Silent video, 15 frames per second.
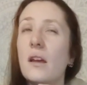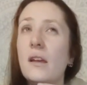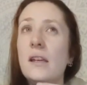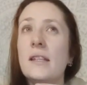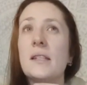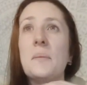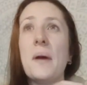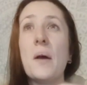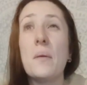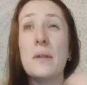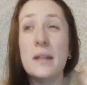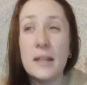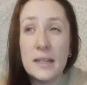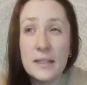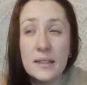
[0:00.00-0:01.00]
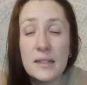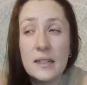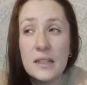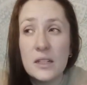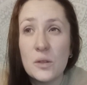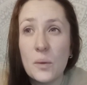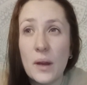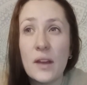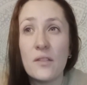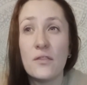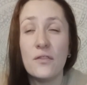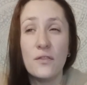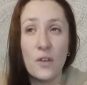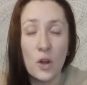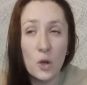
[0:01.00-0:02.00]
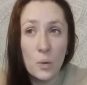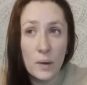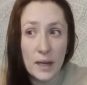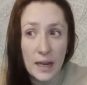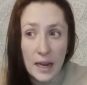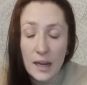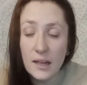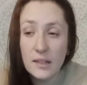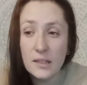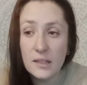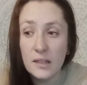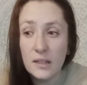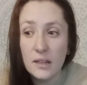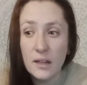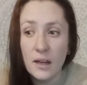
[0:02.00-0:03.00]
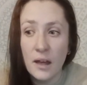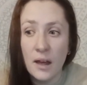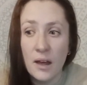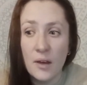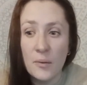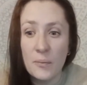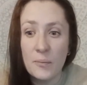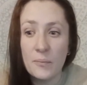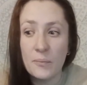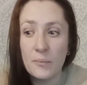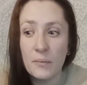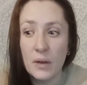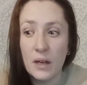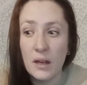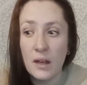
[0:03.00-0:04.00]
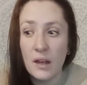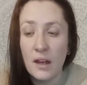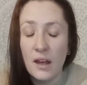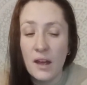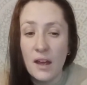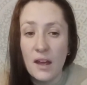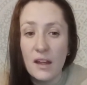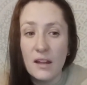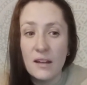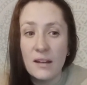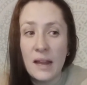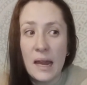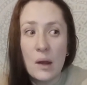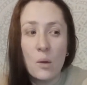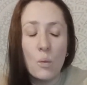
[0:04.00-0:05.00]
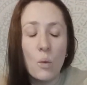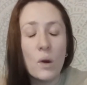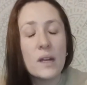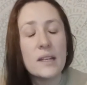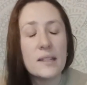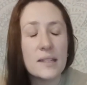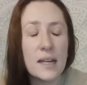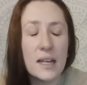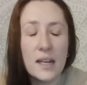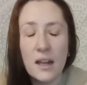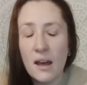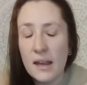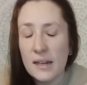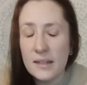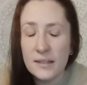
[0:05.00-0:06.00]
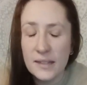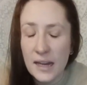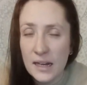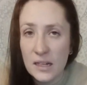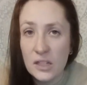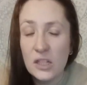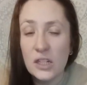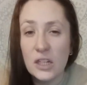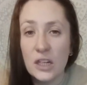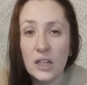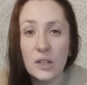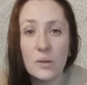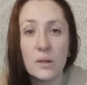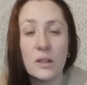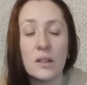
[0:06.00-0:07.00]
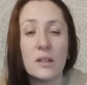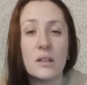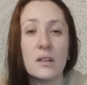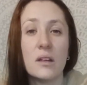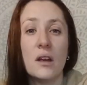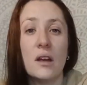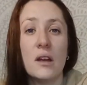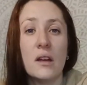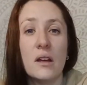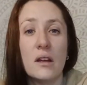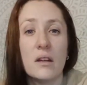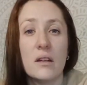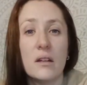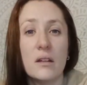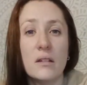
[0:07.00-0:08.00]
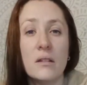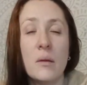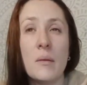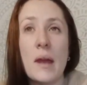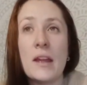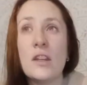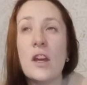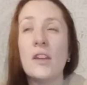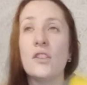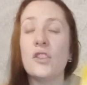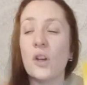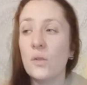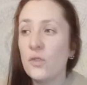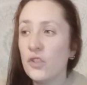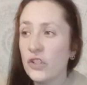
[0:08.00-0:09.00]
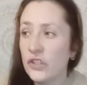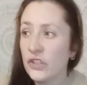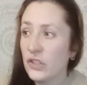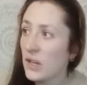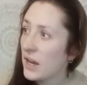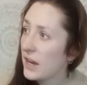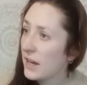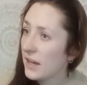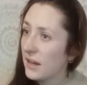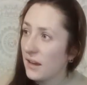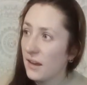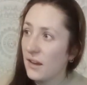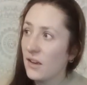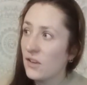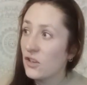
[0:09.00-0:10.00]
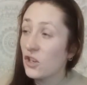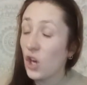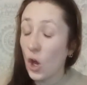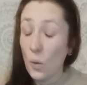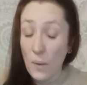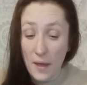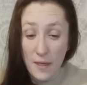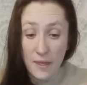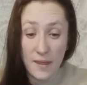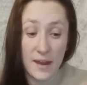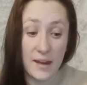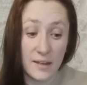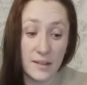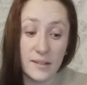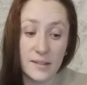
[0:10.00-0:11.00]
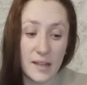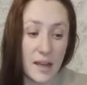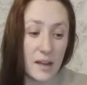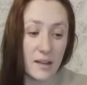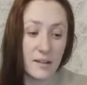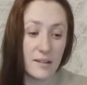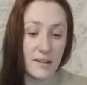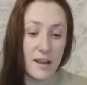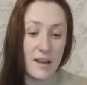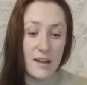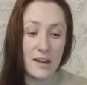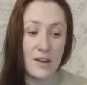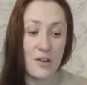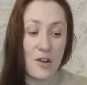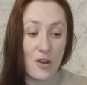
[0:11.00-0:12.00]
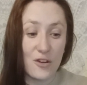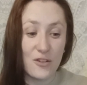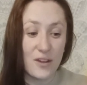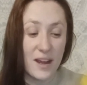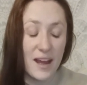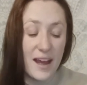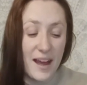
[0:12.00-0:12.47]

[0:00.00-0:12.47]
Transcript: it's about listening to it and following it. Um, like, what is that lion saying to you? Oh, and, and don't just like go at things like, you know,